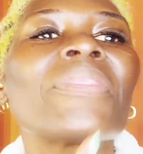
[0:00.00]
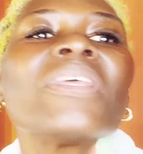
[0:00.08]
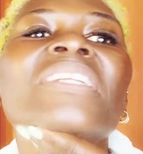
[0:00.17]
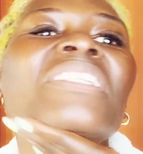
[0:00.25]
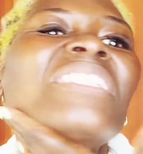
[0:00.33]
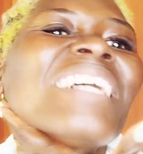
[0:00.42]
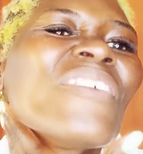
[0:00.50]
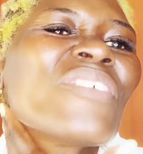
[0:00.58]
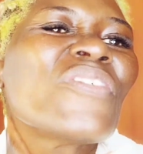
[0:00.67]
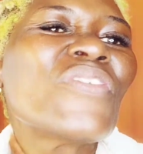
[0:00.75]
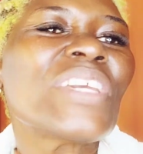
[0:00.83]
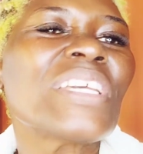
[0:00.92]
it is have
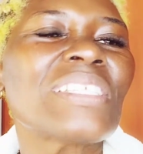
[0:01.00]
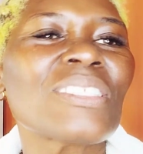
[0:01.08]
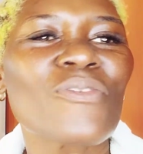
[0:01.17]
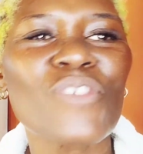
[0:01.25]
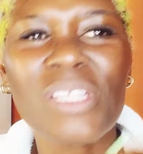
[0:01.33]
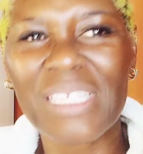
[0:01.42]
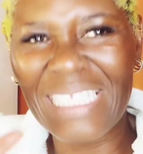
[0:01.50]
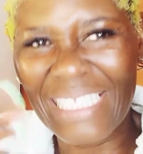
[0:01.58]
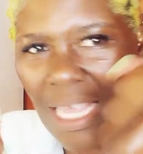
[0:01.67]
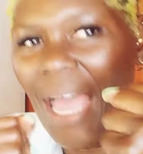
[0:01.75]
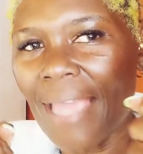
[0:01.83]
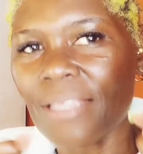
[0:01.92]
your face feeling
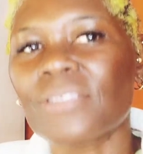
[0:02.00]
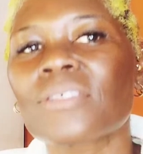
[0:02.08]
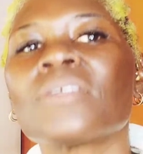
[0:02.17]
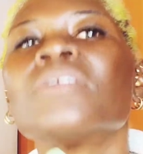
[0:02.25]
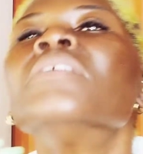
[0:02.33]
tight.